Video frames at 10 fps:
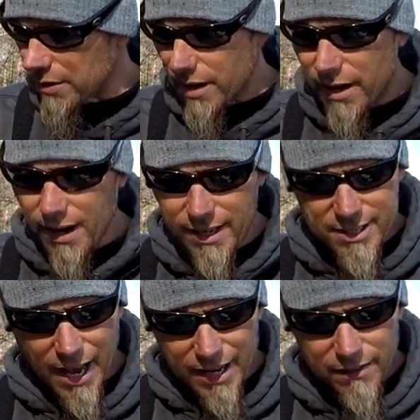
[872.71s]
there, and it's
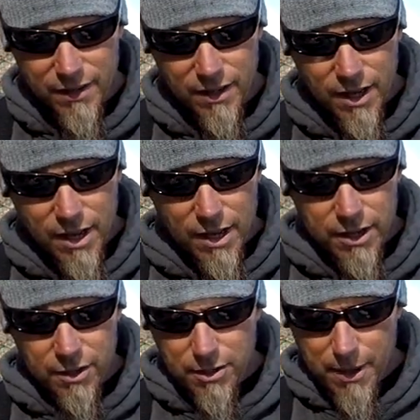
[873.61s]
kind of a,
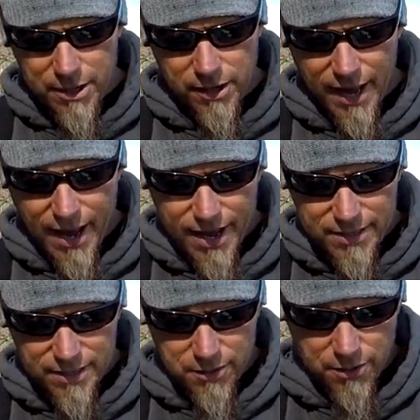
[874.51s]
you know, you make your
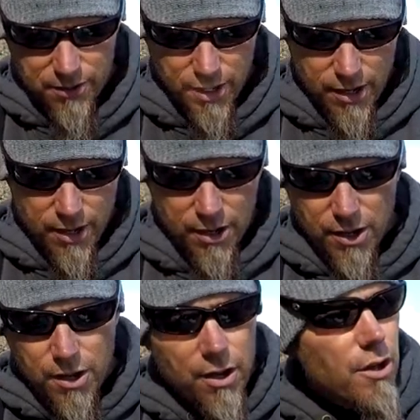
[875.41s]
cast and you're
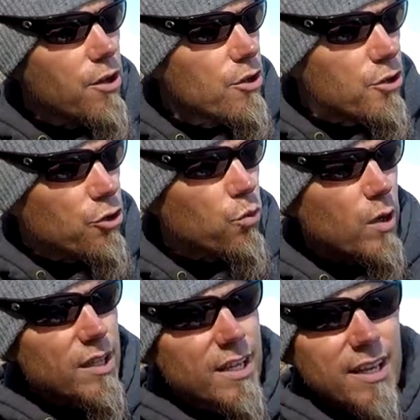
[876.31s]
you're
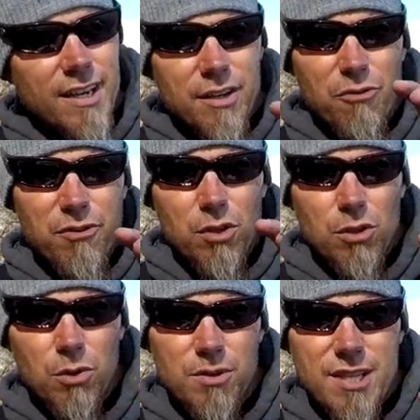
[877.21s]
reeling in and you'll feel a
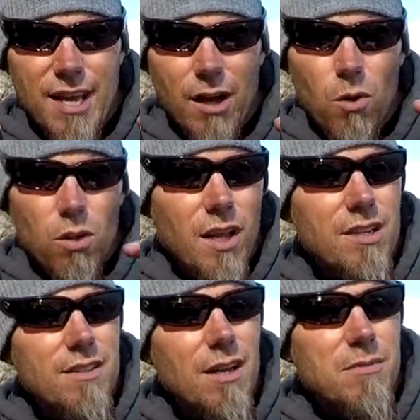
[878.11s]
little tick or a lot
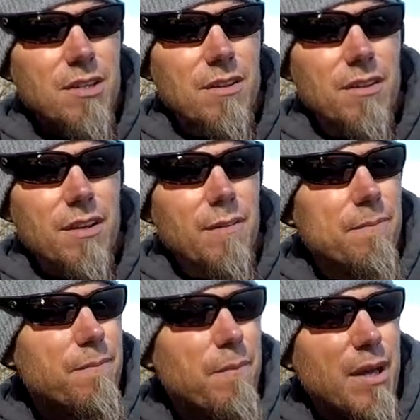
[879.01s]
of times the, the
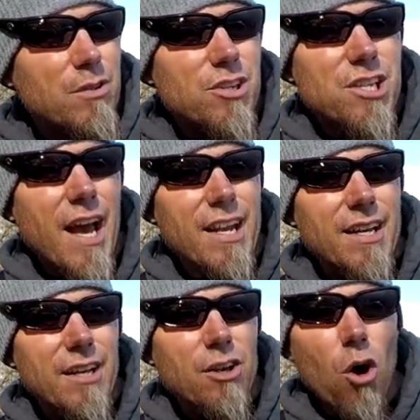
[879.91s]
bait will just kind
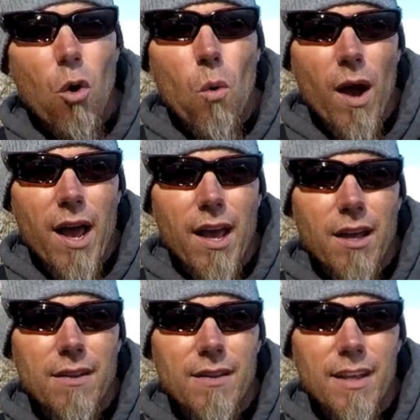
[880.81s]
of go away
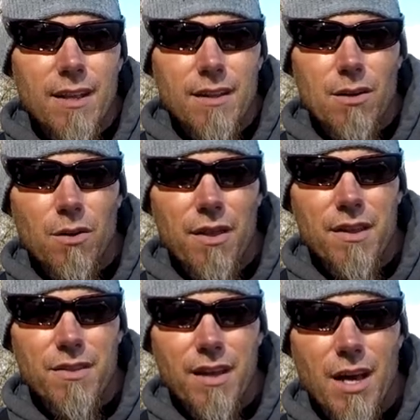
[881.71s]
they you know i
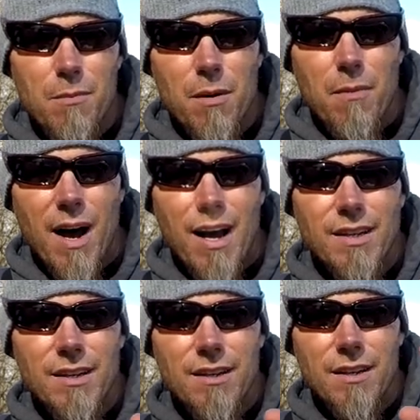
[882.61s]
think they come up behind
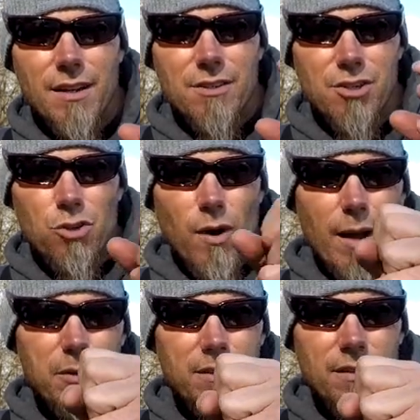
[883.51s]
it and just
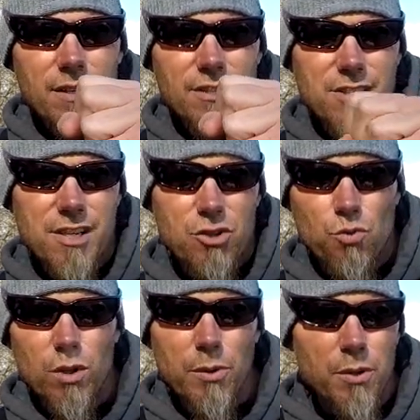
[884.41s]
grab it and it just gets
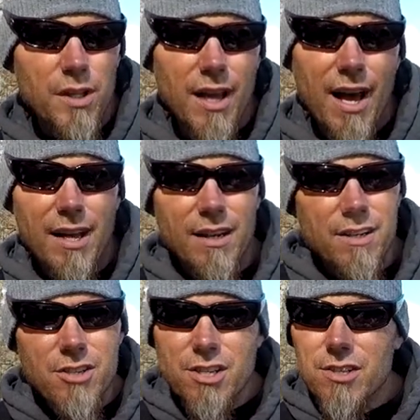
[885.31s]
really really light and
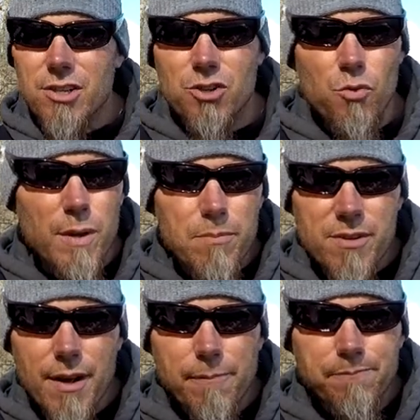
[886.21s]
it's just a sweep set